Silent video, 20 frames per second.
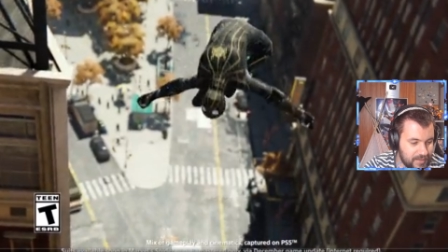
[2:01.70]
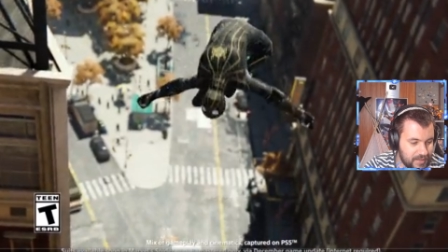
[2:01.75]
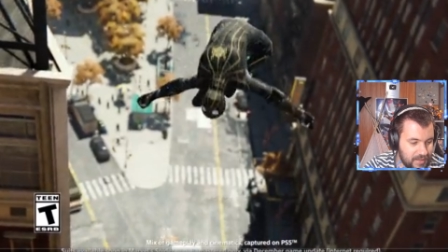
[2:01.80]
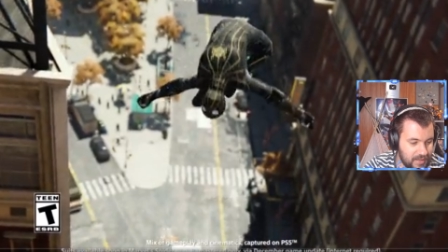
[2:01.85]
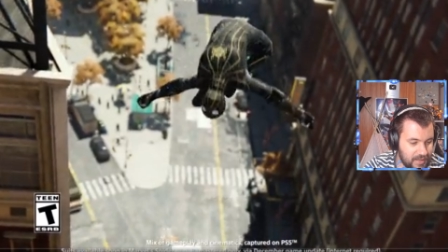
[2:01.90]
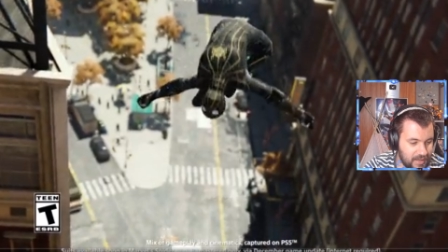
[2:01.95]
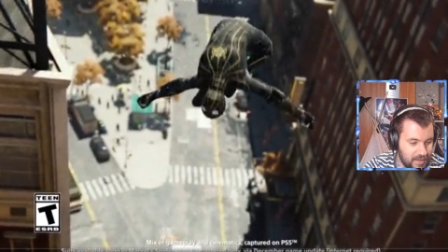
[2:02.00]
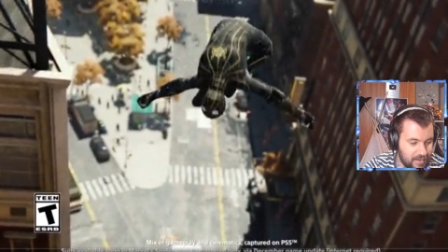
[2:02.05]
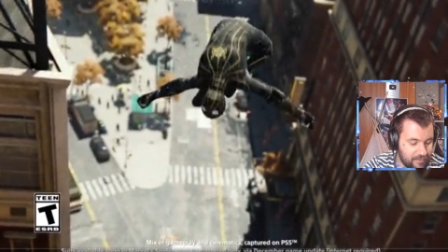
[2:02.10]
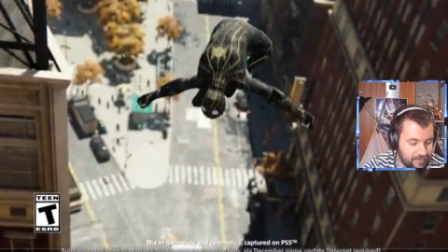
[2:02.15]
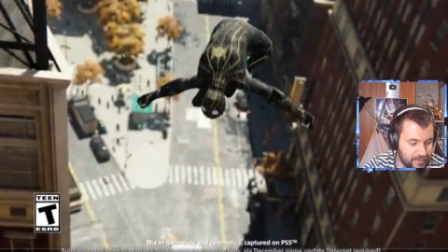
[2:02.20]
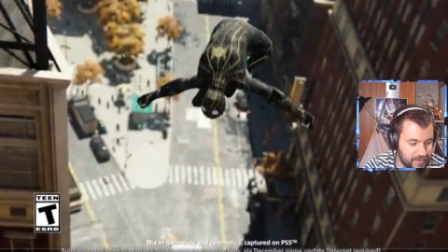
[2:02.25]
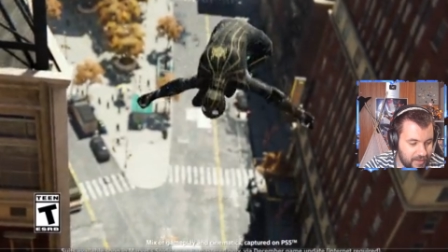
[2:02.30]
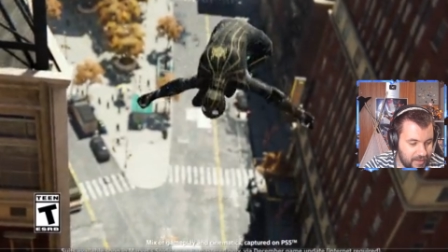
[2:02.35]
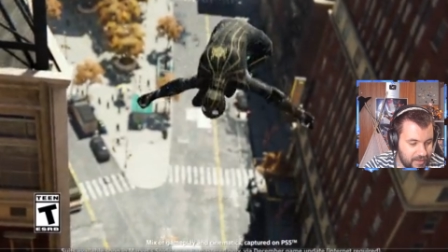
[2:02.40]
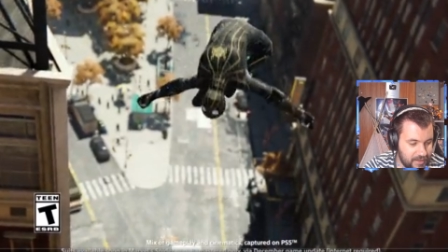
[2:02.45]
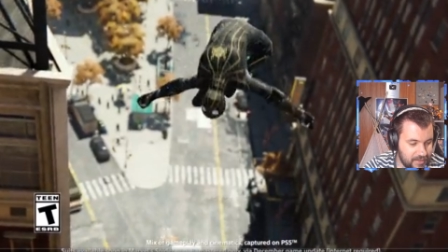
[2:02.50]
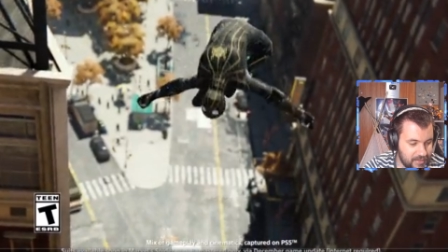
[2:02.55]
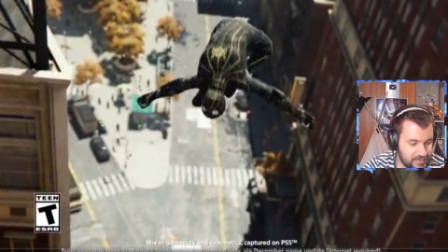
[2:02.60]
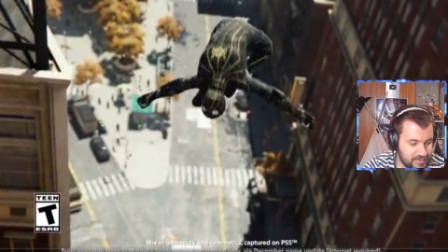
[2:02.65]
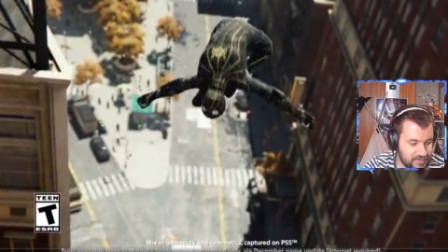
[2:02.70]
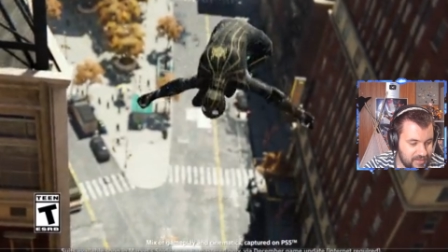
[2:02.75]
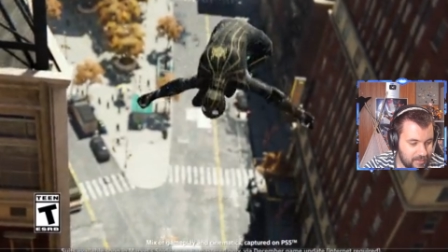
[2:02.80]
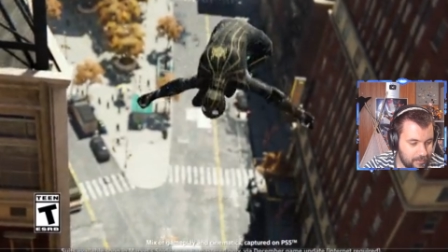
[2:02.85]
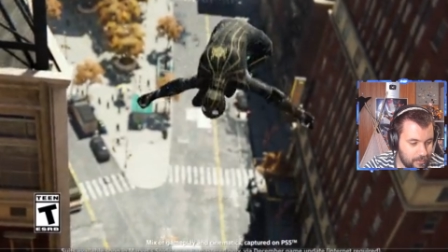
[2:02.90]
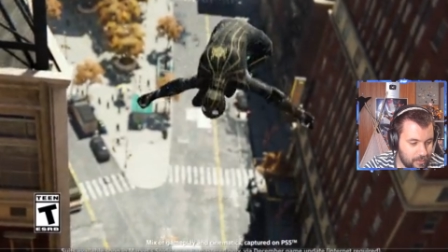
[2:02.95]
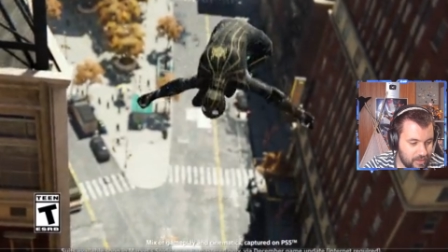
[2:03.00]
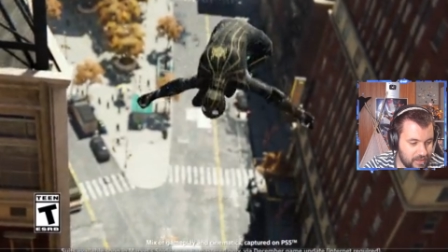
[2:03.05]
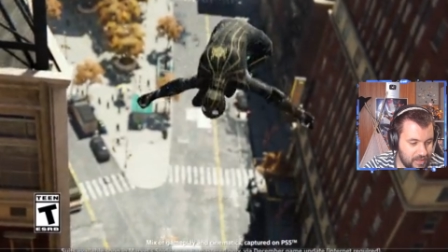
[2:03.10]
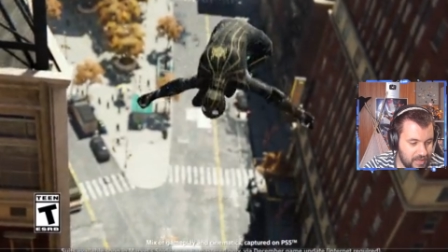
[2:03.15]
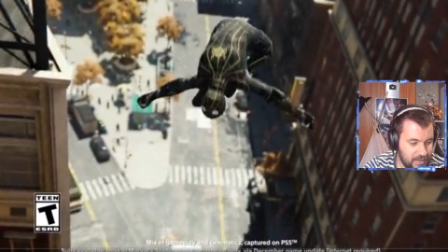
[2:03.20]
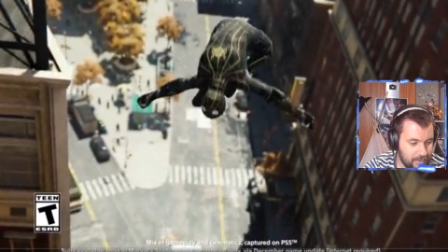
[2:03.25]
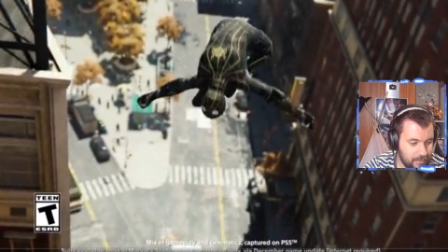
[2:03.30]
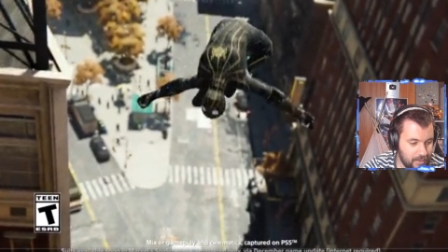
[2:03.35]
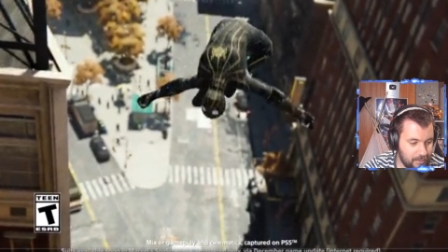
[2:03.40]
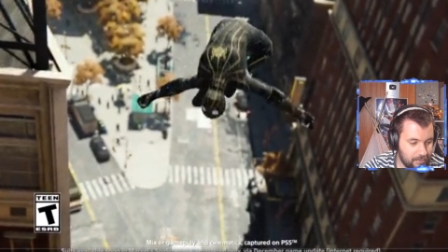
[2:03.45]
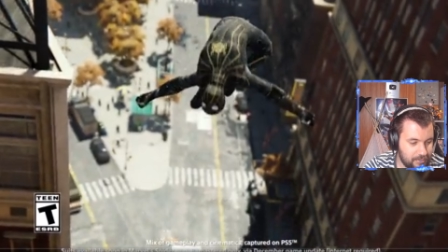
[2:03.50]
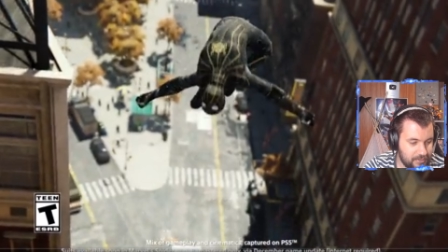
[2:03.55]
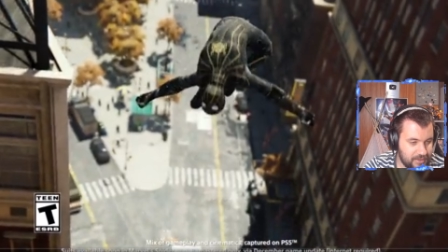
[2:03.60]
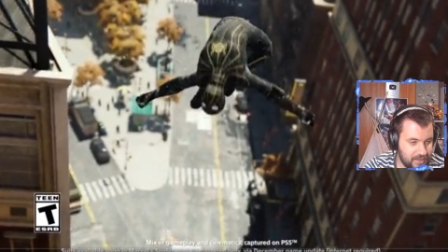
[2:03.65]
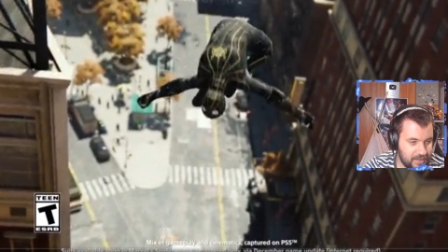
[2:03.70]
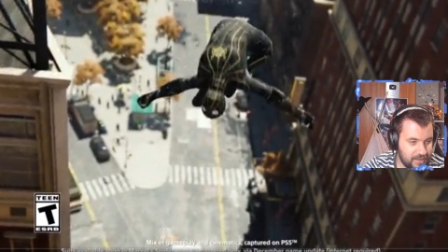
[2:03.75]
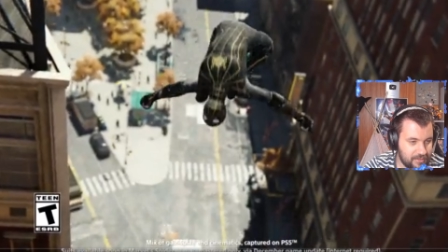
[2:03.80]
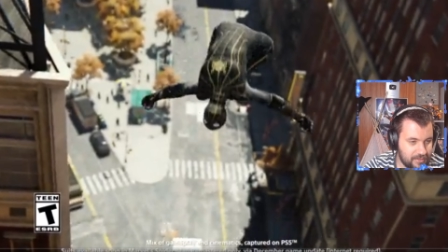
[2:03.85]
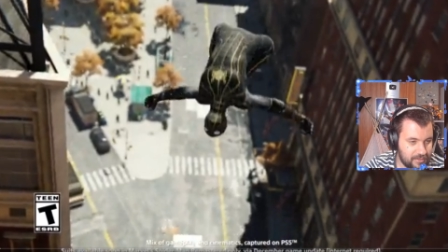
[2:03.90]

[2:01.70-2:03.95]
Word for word: uh, via December game update.